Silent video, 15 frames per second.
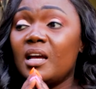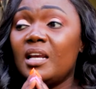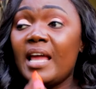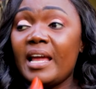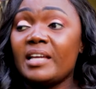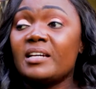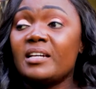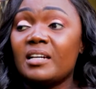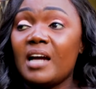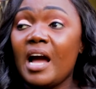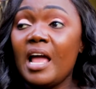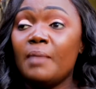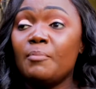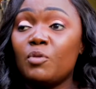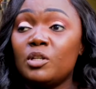Like,
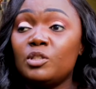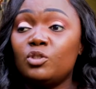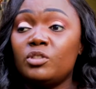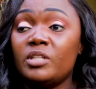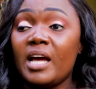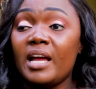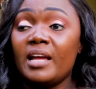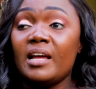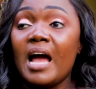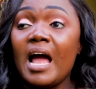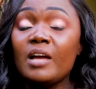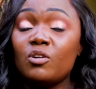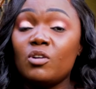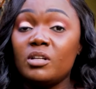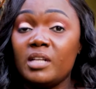I am going to die.
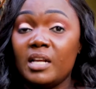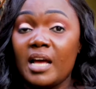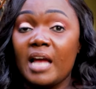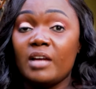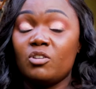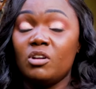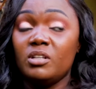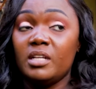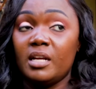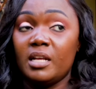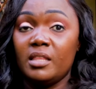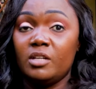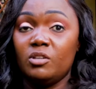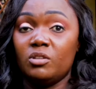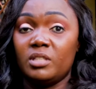I called
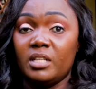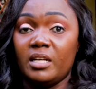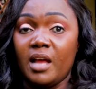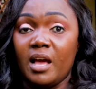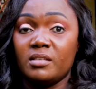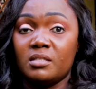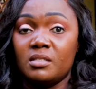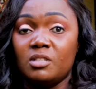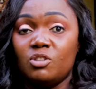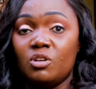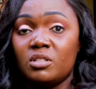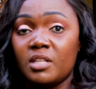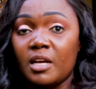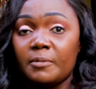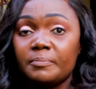another doctor and asked the
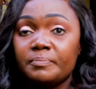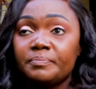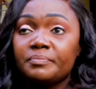doctor,